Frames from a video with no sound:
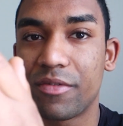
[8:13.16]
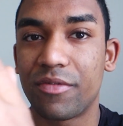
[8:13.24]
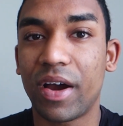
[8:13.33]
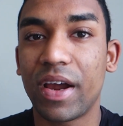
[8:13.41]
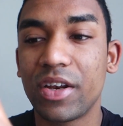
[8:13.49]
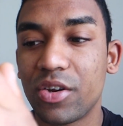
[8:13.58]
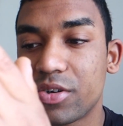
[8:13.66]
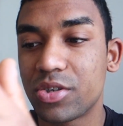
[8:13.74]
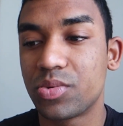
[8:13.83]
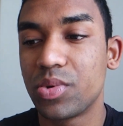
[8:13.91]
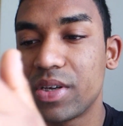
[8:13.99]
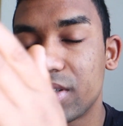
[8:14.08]
Find your
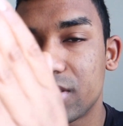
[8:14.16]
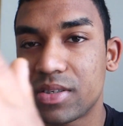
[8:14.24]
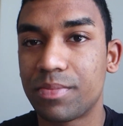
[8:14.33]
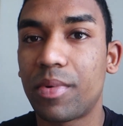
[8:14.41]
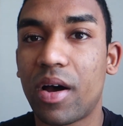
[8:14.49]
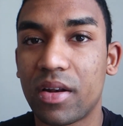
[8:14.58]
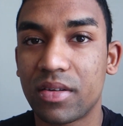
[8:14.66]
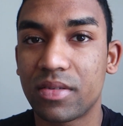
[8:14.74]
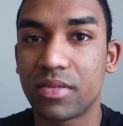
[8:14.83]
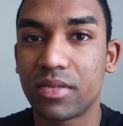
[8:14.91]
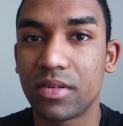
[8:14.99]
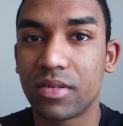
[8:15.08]
sweet spot.
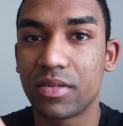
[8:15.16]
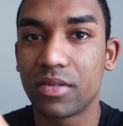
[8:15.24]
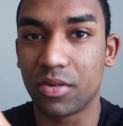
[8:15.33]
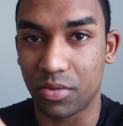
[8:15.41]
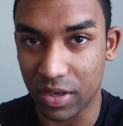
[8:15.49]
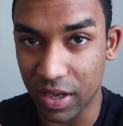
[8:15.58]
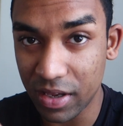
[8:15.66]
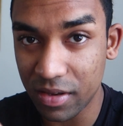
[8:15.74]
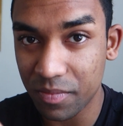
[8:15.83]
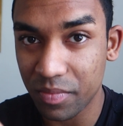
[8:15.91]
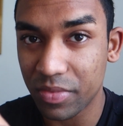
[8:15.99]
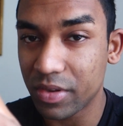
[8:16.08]
Okay?
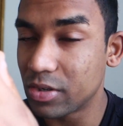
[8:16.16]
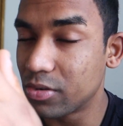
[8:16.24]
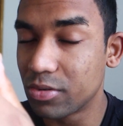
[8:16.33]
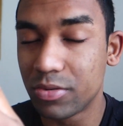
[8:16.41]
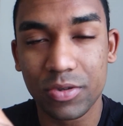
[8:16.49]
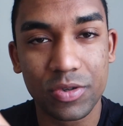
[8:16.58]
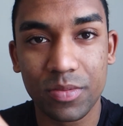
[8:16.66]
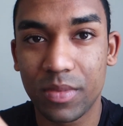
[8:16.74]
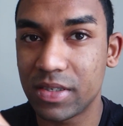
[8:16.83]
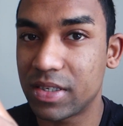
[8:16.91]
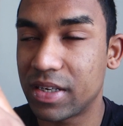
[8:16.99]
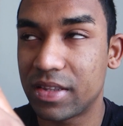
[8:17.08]
Don't do too
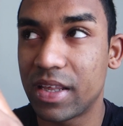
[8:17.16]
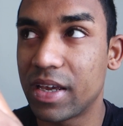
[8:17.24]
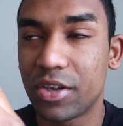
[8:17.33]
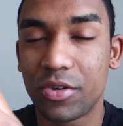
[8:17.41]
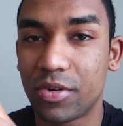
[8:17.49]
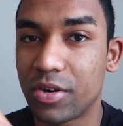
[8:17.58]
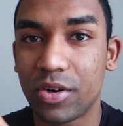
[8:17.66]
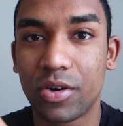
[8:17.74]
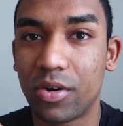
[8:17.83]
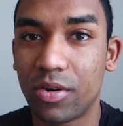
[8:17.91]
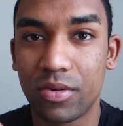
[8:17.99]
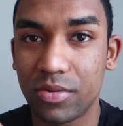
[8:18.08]
much and think you're gonna
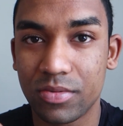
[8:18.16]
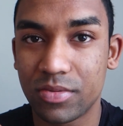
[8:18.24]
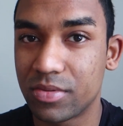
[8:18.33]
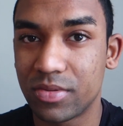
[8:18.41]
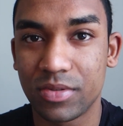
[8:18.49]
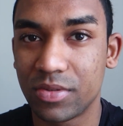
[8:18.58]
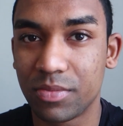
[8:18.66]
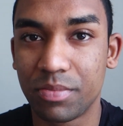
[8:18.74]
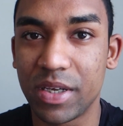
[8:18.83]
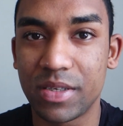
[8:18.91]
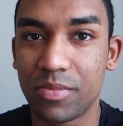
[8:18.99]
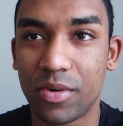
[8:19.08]
go
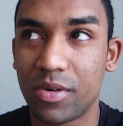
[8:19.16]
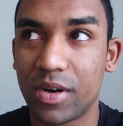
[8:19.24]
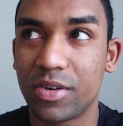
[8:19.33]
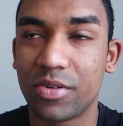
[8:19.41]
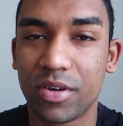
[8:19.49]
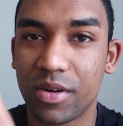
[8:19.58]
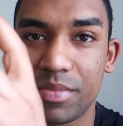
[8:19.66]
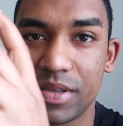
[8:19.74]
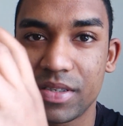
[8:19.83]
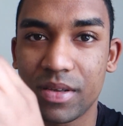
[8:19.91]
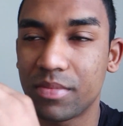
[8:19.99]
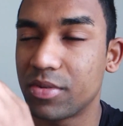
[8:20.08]
beast mode and you're gonna be
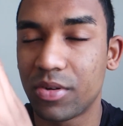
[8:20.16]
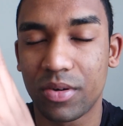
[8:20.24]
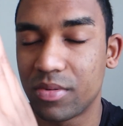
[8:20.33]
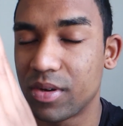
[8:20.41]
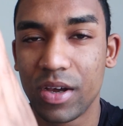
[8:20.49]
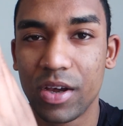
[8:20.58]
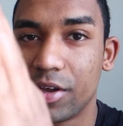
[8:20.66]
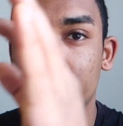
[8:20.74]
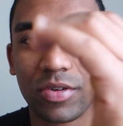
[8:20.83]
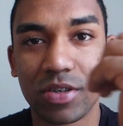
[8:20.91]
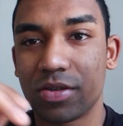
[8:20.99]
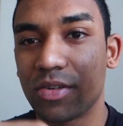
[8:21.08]
something. No.
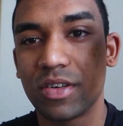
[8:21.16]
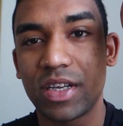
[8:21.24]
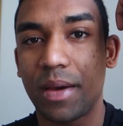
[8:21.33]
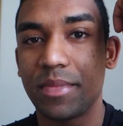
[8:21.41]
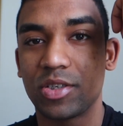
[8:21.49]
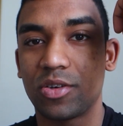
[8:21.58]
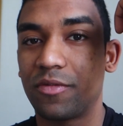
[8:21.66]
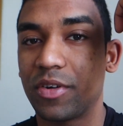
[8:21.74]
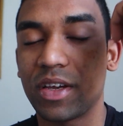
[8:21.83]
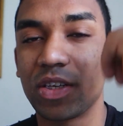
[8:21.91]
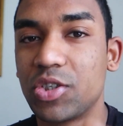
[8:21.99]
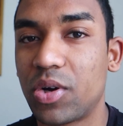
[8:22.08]
You're just gonna damage your
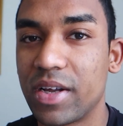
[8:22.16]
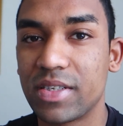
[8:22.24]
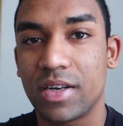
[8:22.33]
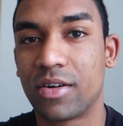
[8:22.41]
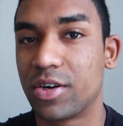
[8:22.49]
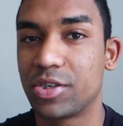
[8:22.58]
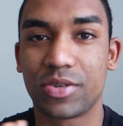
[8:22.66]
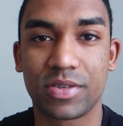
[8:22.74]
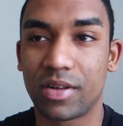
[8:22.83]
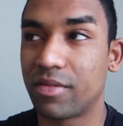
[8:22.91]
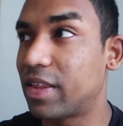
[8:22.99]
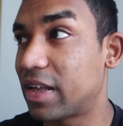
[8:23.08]
freaking joints and hurt
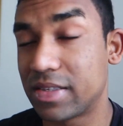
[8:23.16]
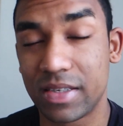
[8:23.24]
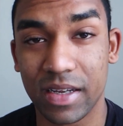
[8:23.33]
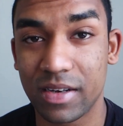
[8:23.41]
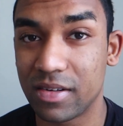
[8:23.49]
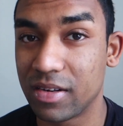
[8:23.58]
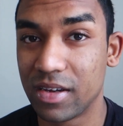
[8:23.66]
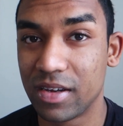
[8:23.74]
yourself. That's it.